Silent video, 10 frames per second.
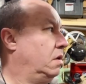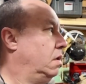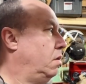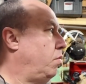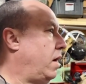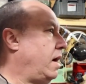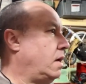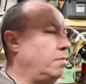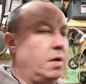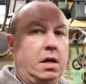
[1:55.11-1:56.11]
The rack, I
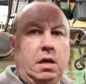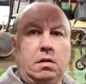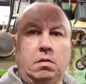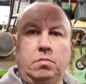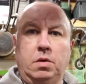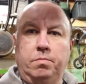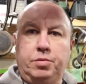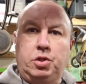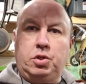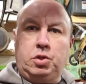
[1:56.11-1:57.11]
might get them to
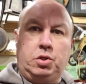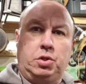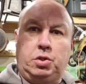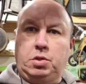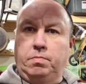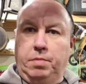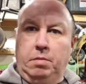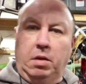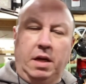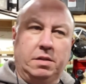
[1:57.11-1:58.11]
be
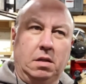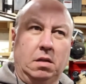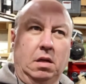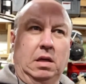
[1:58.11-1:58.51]
blasted.